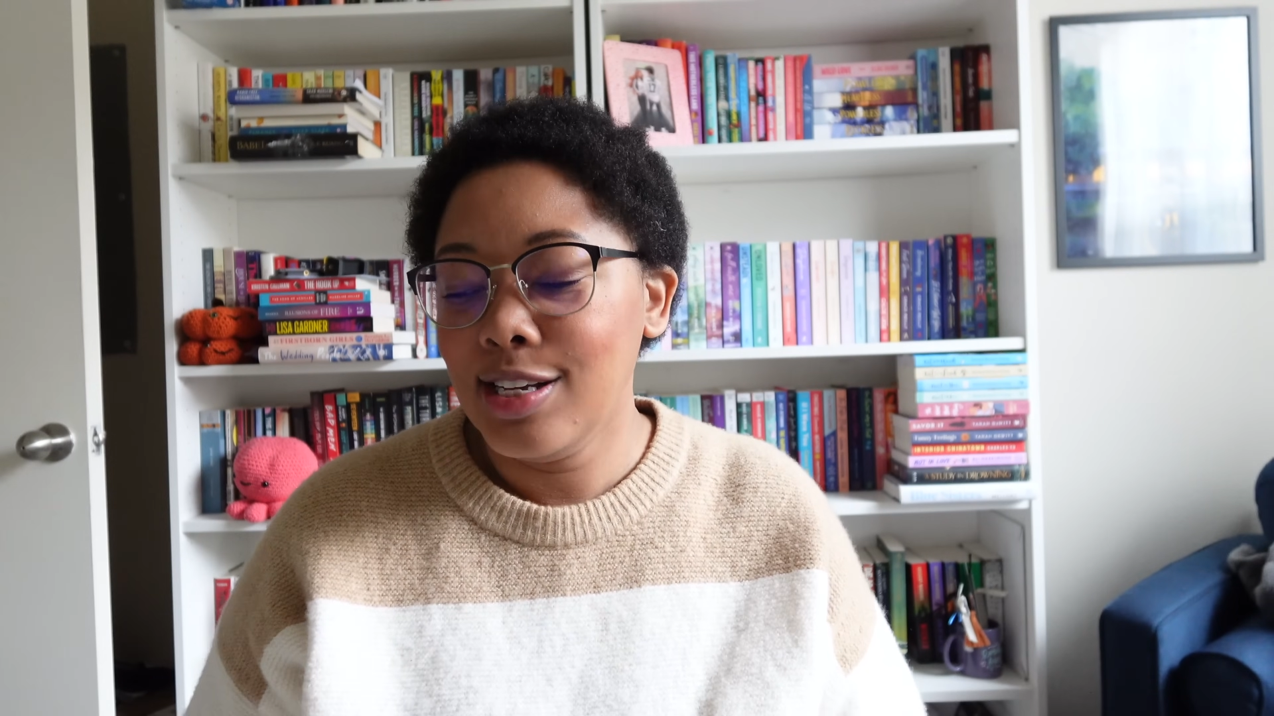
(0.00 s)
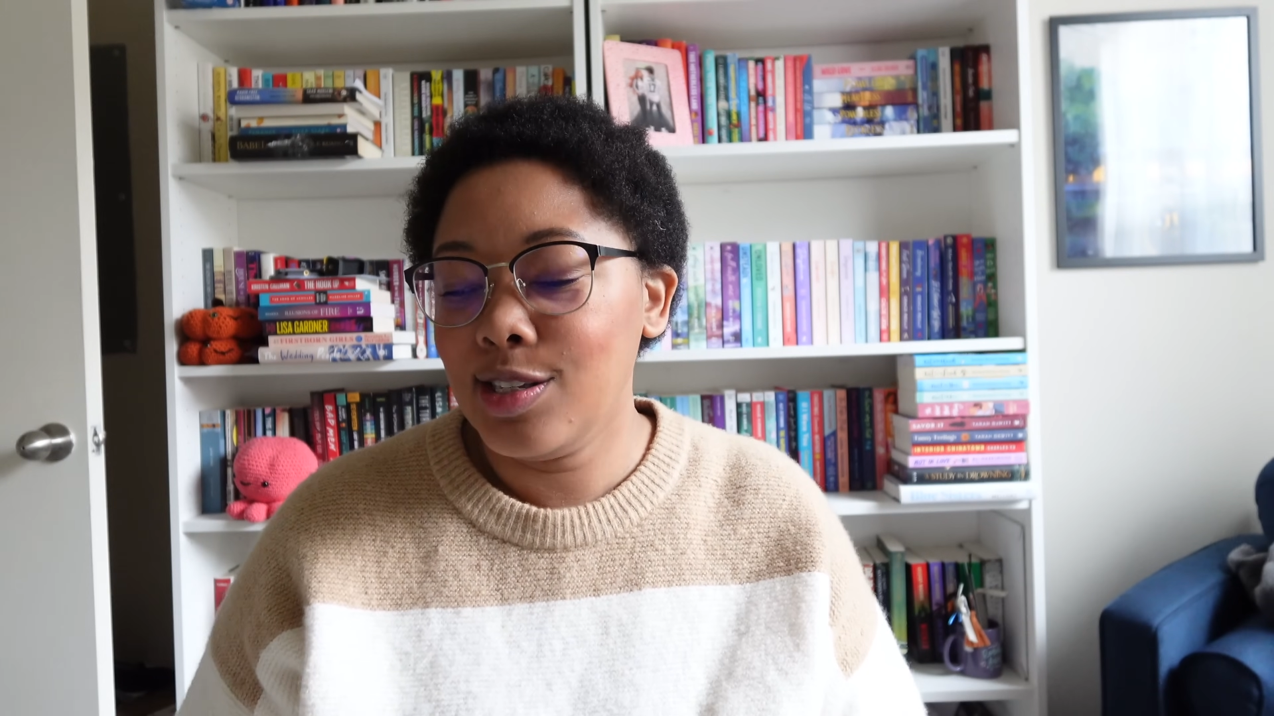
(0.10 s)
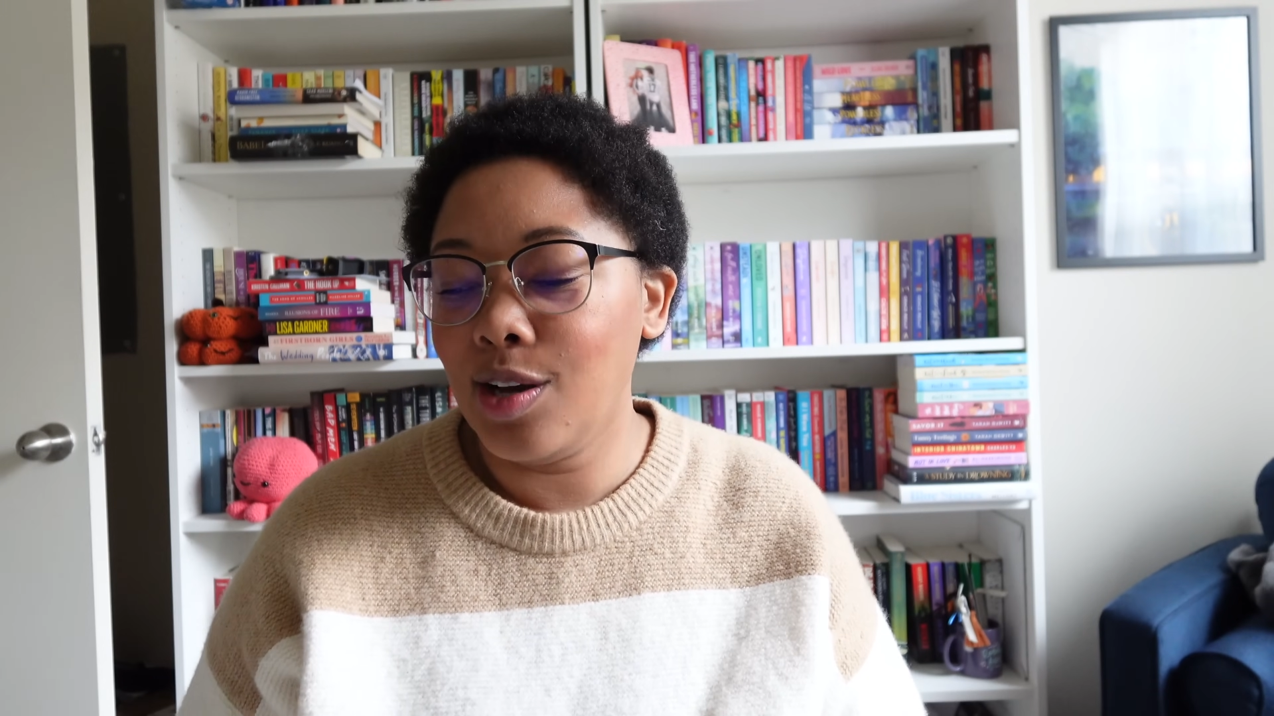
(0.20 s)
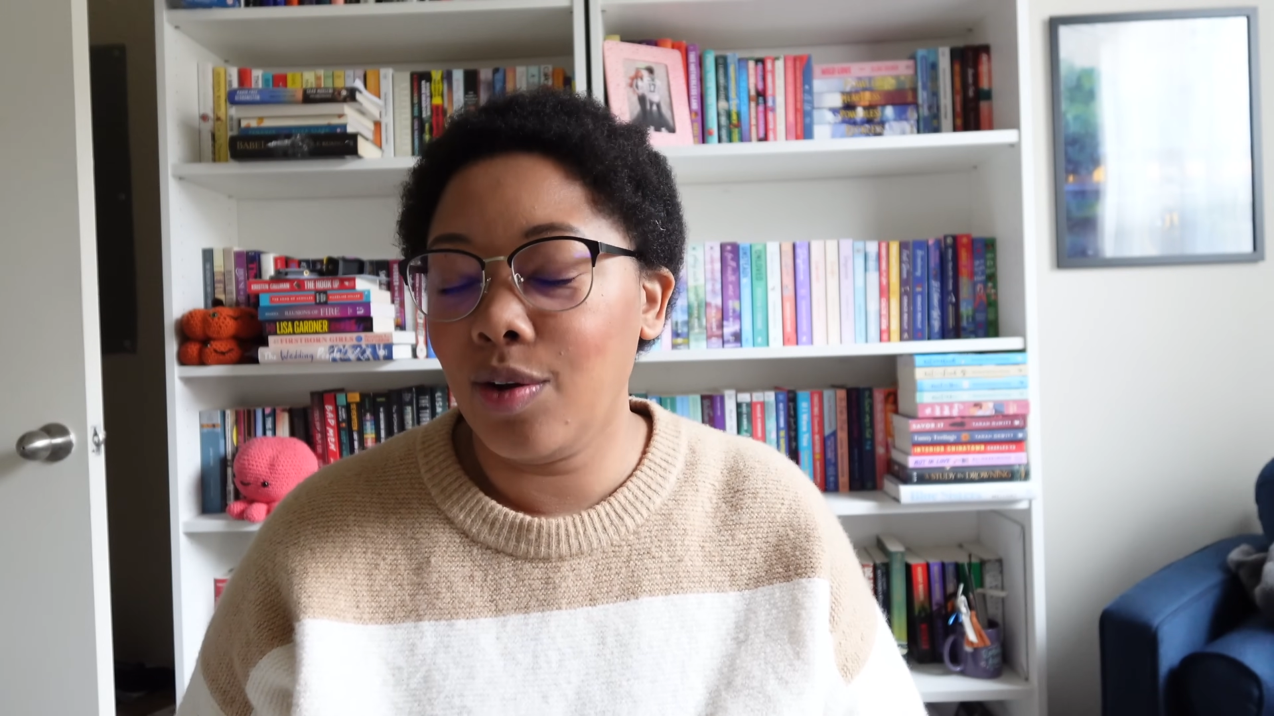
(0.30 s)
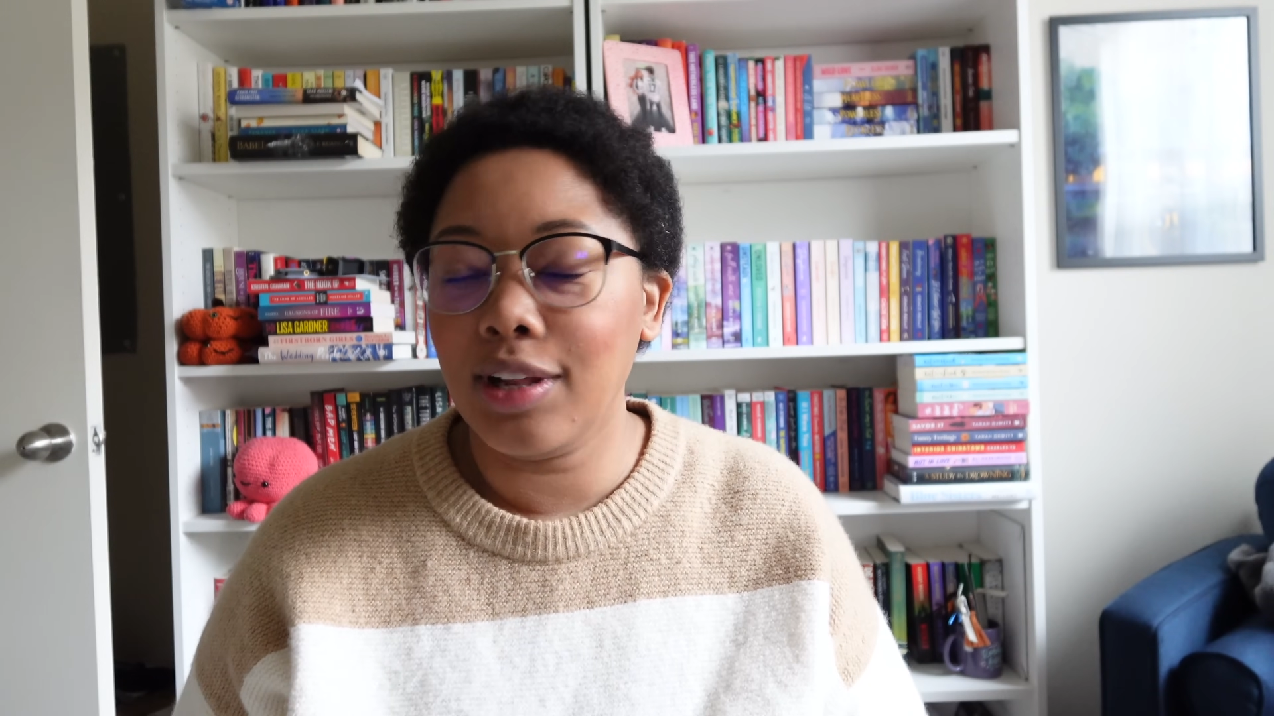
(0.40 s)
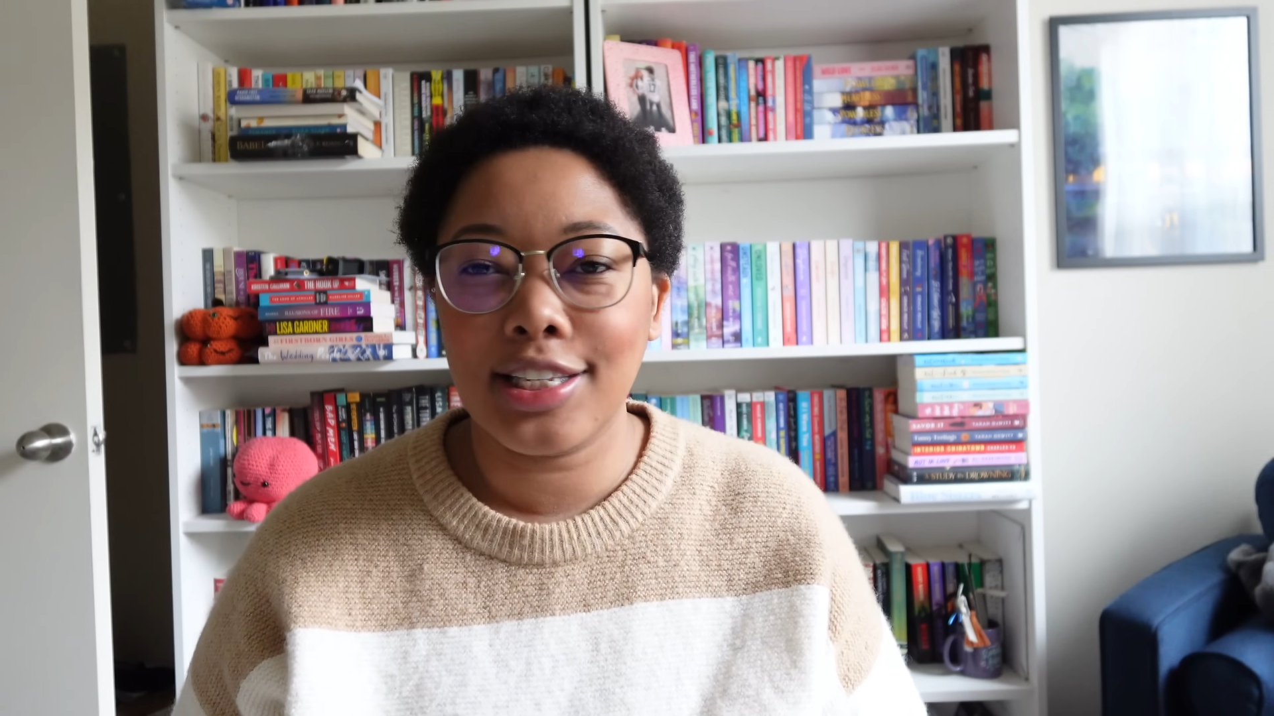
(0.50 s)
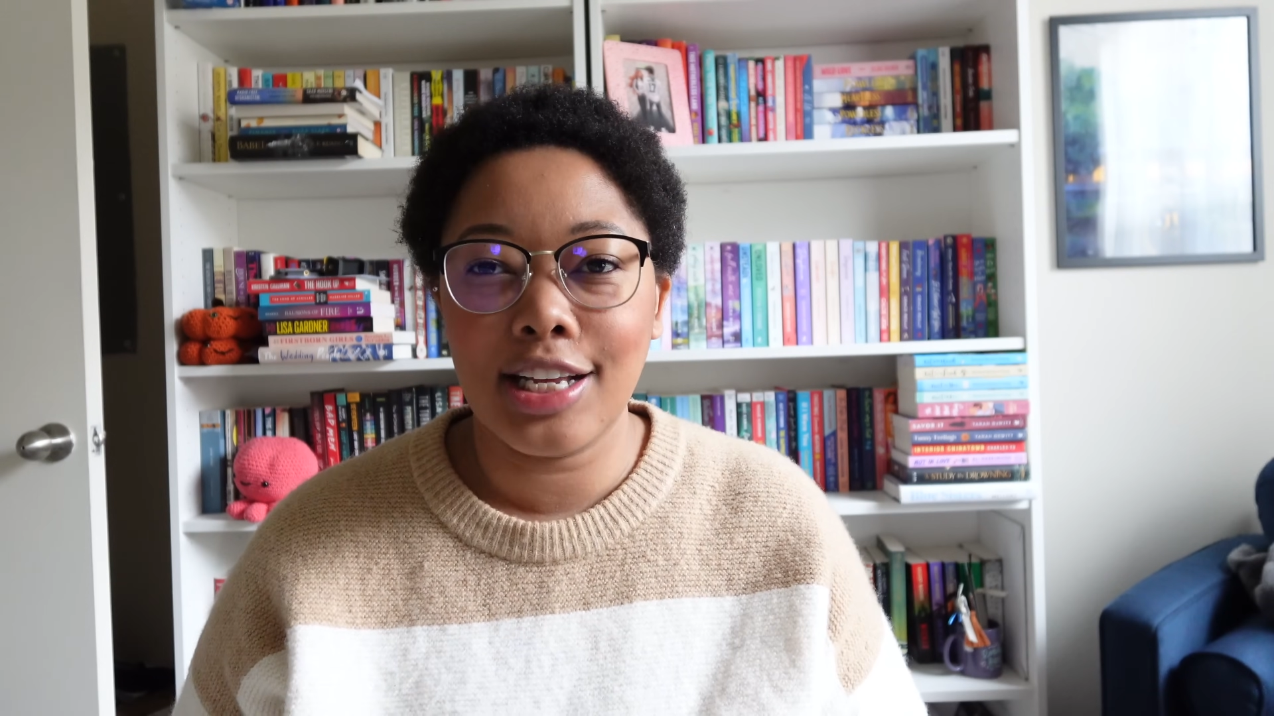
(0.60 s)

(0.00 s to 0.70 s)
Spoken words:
So let's